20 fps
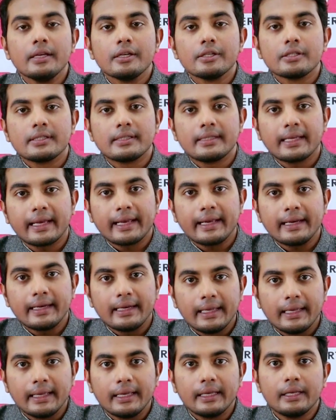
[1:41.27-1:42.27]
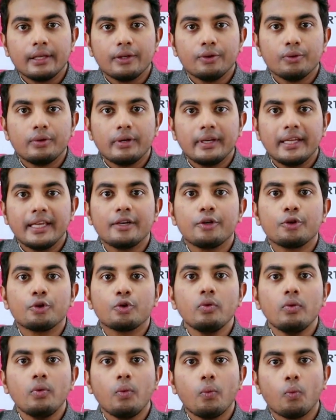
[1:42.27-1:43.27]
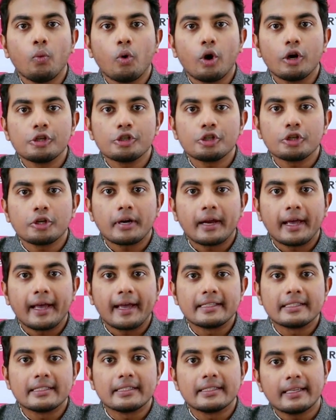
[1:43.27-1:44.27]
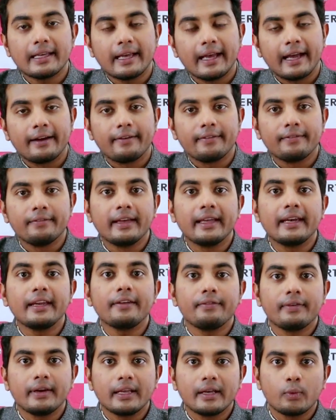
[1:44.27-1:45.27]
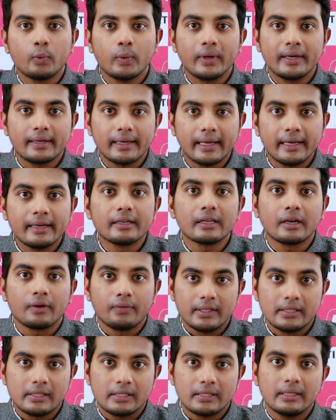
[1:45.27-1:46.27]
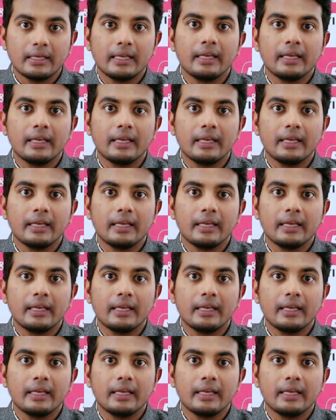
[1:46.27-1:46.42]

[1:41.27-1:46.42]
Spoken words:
Secondly, you need to wash your hands at very frequent intervals.